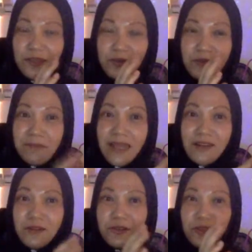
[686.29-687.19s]
you're a
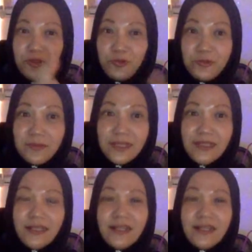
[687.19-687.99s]
man or a woman,